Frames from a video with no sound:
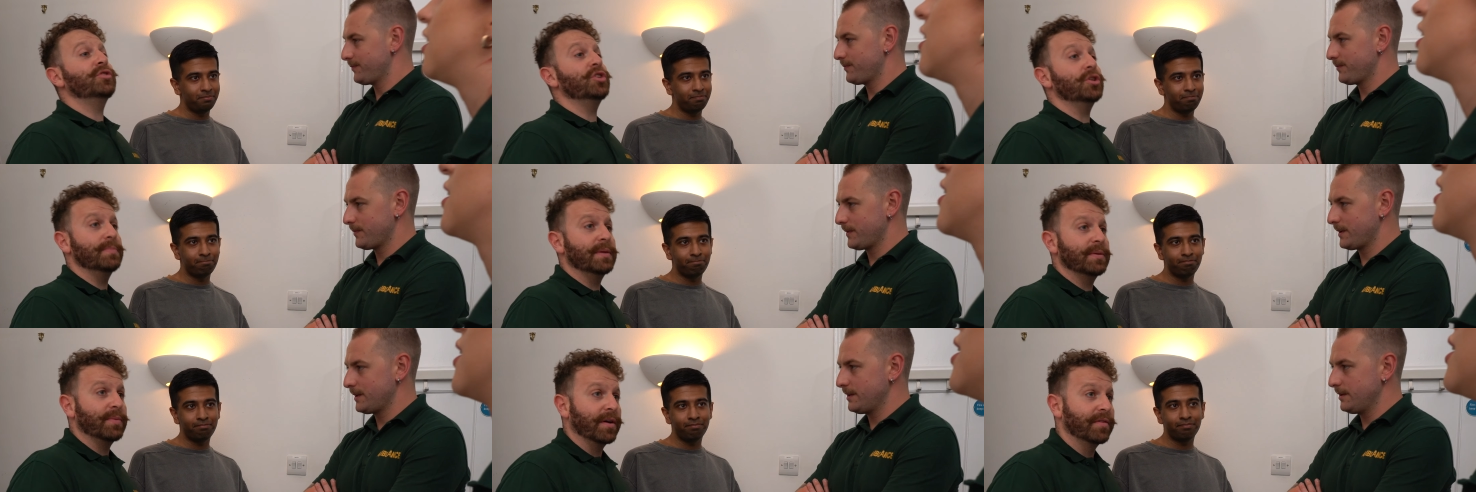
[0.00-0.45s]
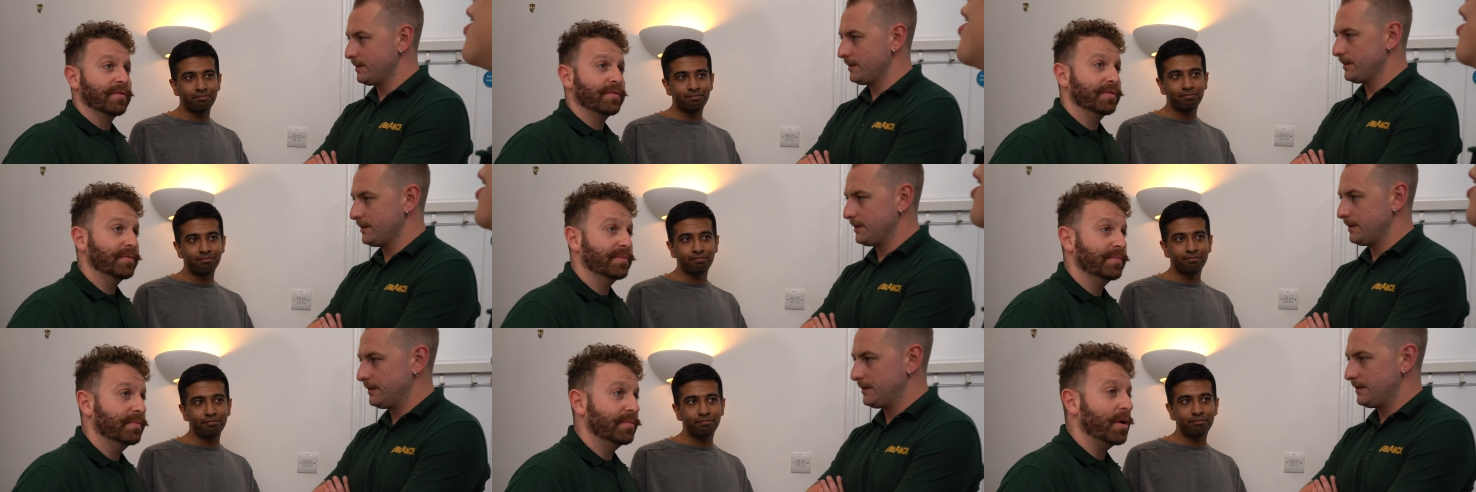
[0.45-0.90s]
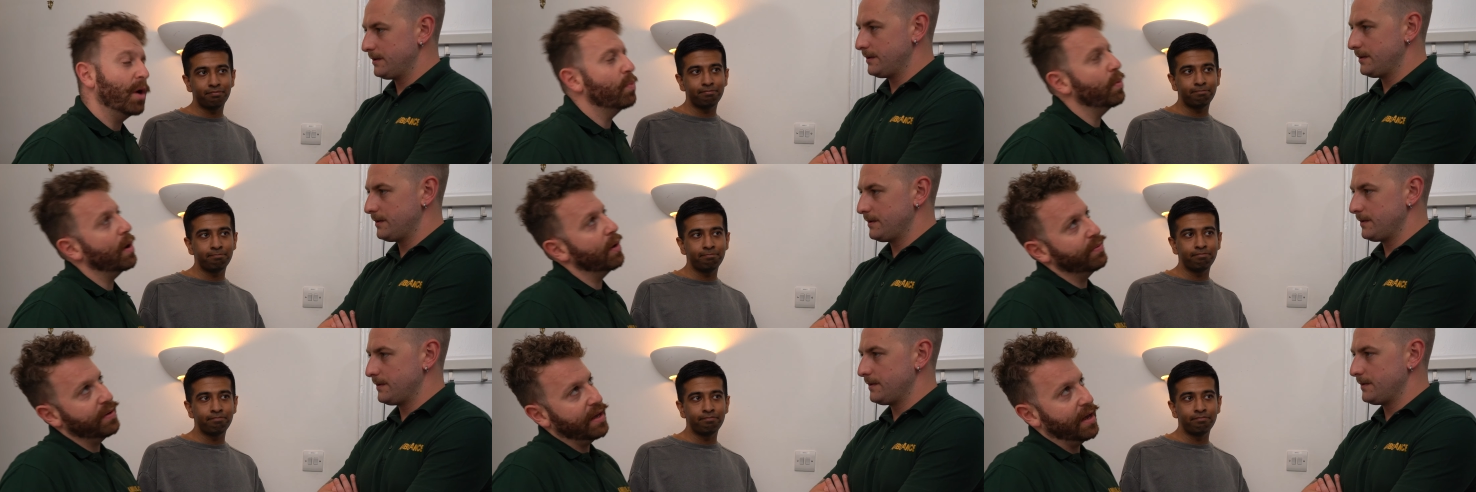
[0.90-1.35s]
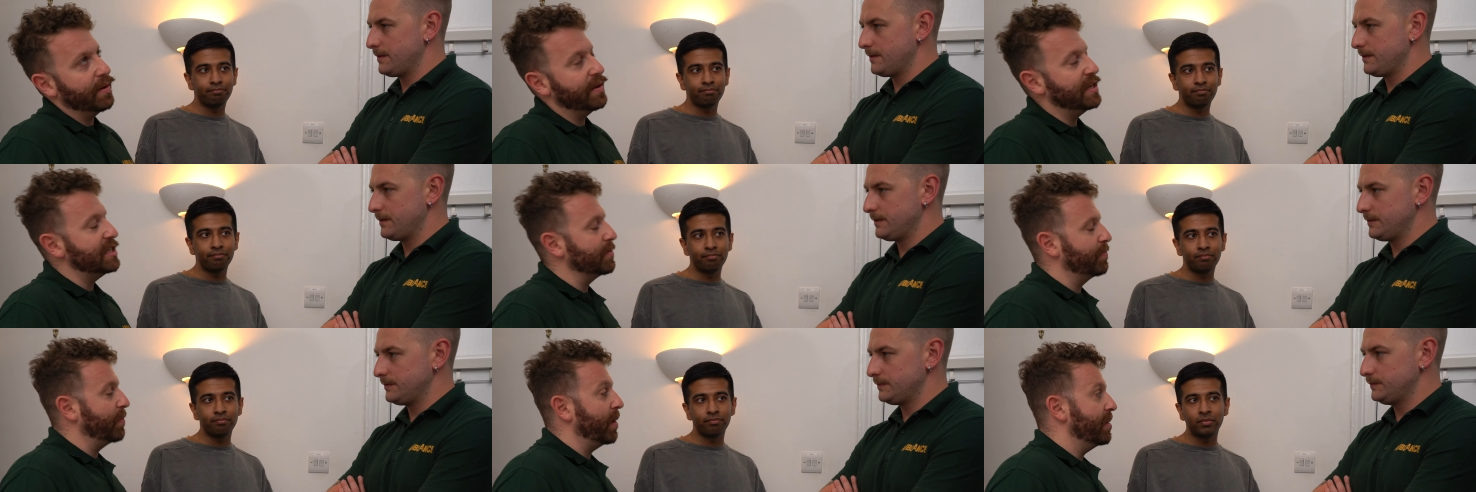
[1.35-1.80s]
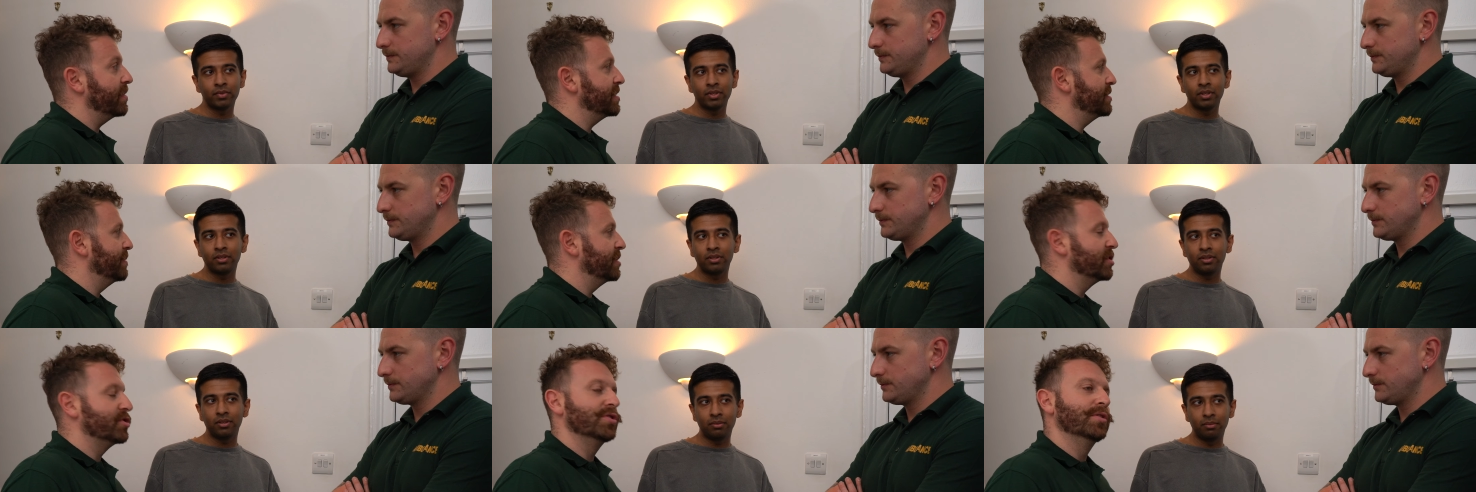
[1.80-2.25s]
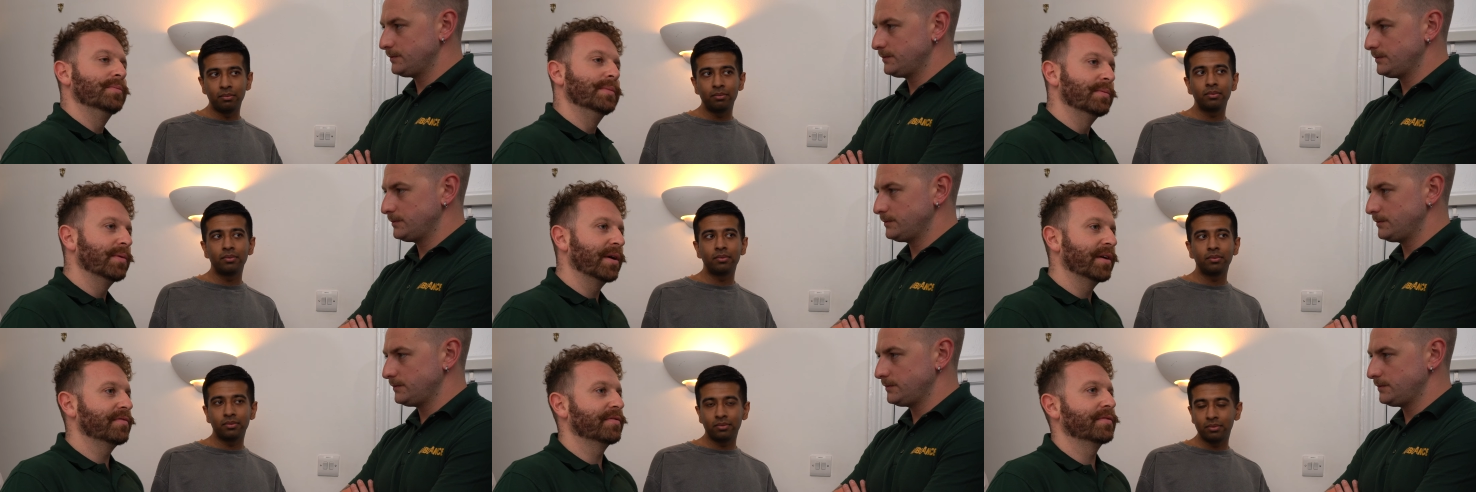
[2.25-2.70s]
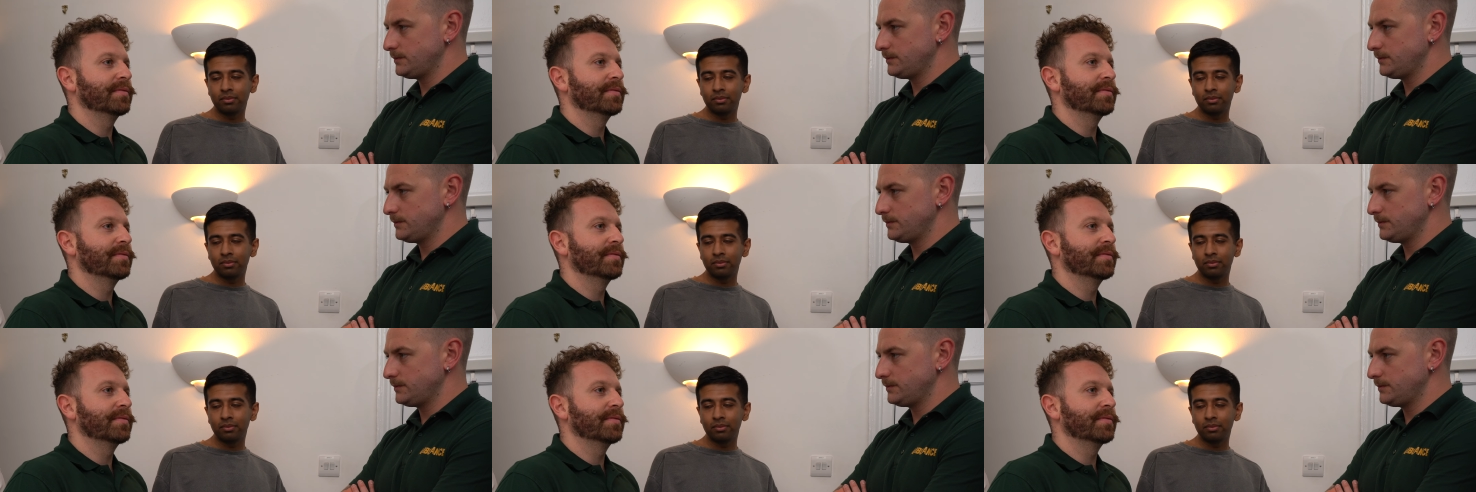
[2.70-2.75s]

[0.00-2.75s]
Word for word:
Speaker 1: uh, student midwife. Oh well, yeah, he's applying to be a student midwife.